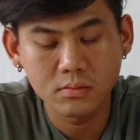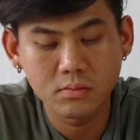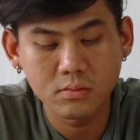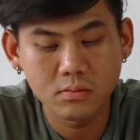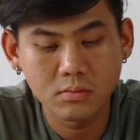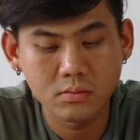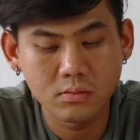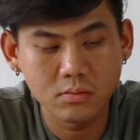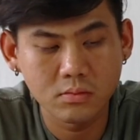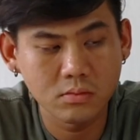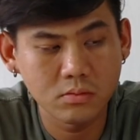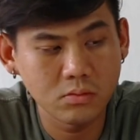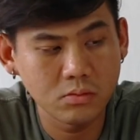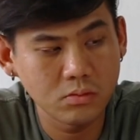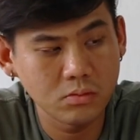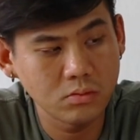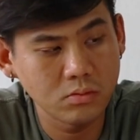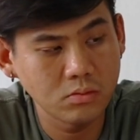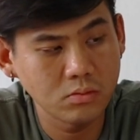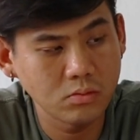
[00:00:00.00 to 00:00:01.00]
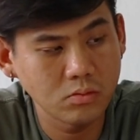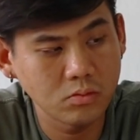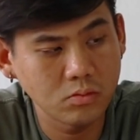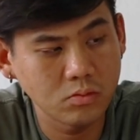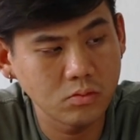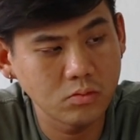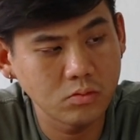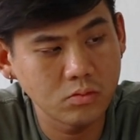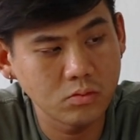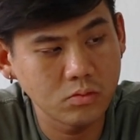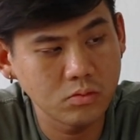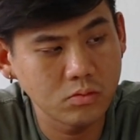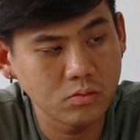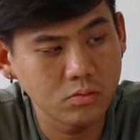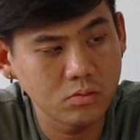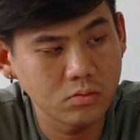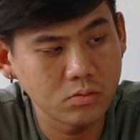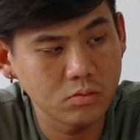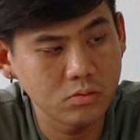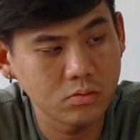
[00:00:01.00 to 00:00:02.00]

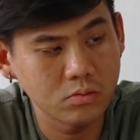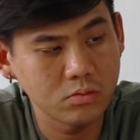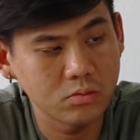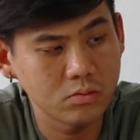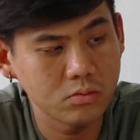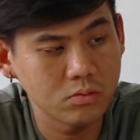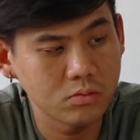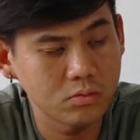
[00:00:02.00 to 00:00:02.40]
This person isn't speaking.